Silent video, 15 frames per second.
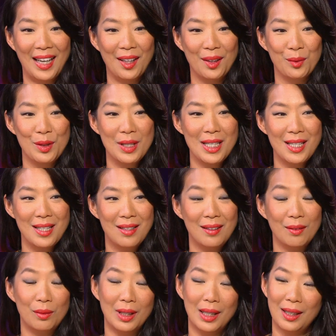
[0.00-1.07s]
I would
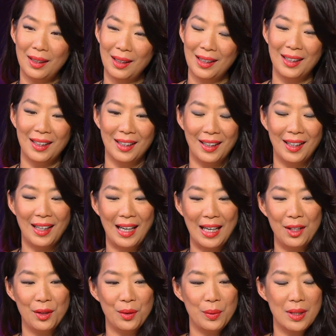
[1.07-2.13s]
well, uh, I
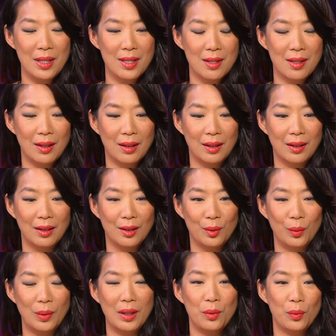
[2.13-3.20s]
know it's uh,
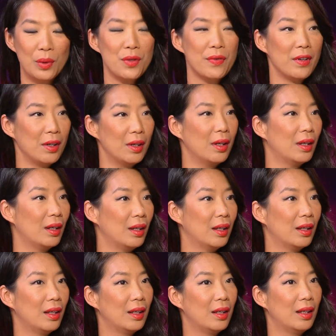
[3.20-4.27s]
well, it was
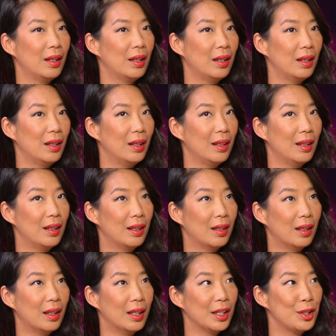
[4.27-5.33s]

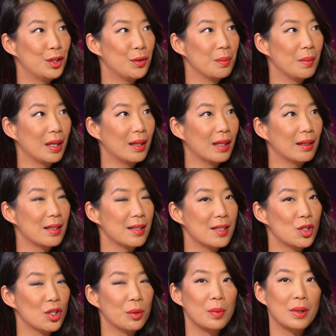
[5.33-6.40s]
very hard to make that
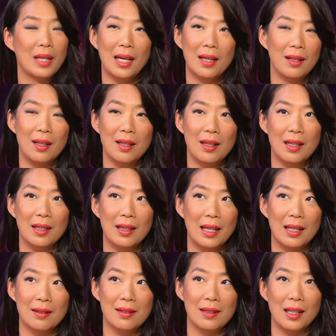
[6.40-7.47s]
decision, but I think
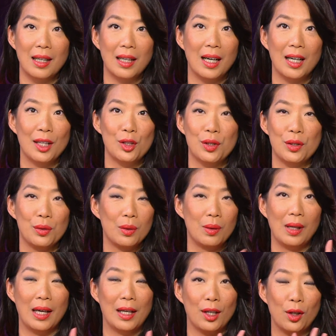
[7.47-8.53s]
that I had to
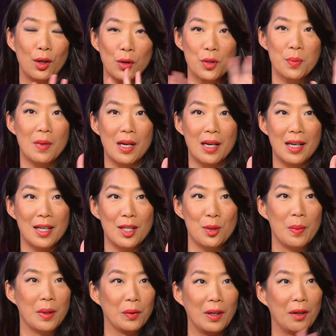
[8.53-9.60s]
like close my eyes
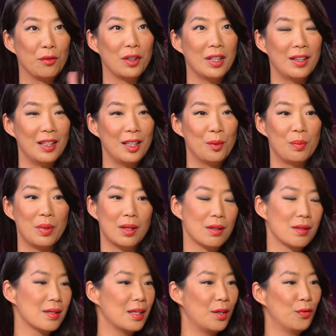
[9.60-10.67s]
about everything
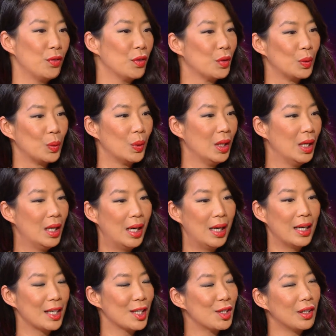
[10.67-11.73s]
because if you
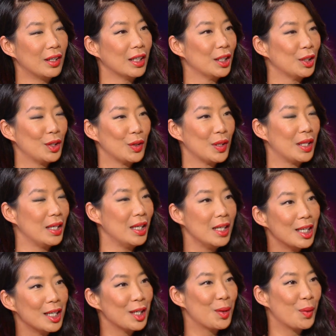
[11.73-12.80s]
like start to
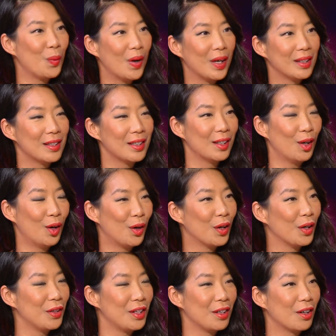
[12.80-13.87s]
think what uh,
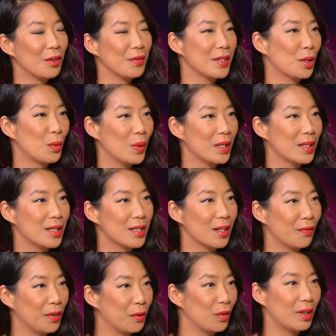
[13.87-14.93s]
are the consequences
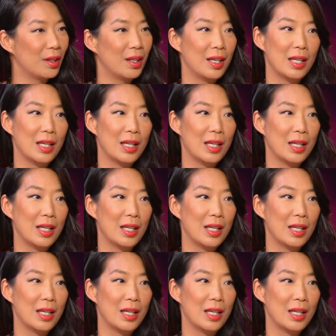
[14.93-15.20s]
of everything,